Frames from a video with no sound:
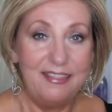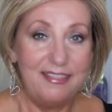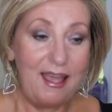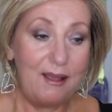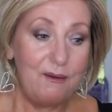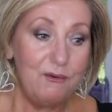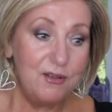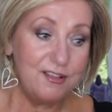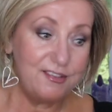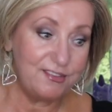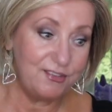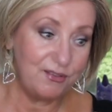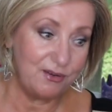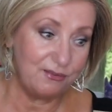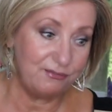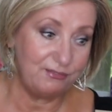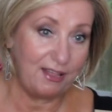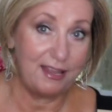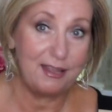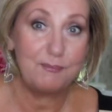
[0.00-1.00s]
that was sort
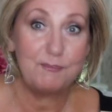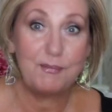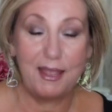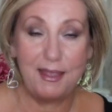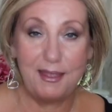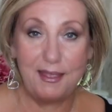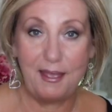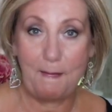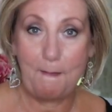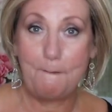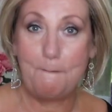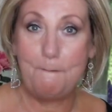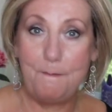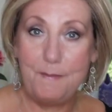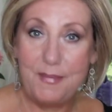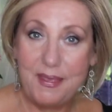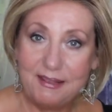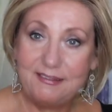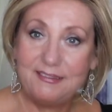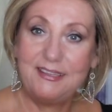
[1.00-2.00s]
of like my
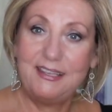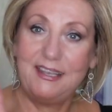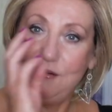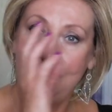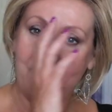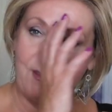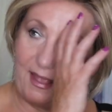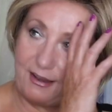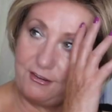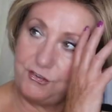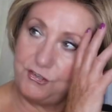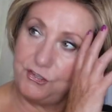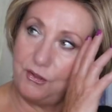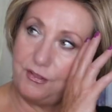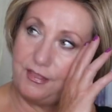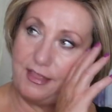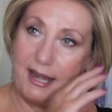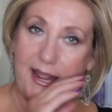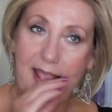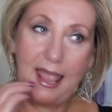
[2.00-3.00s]

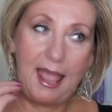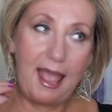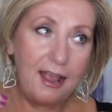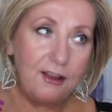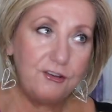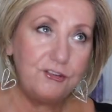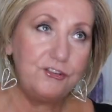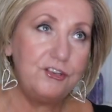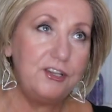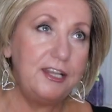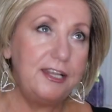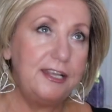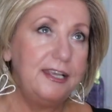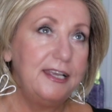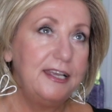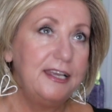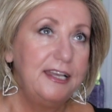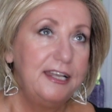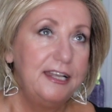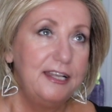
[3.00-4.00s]
misadventure that I actually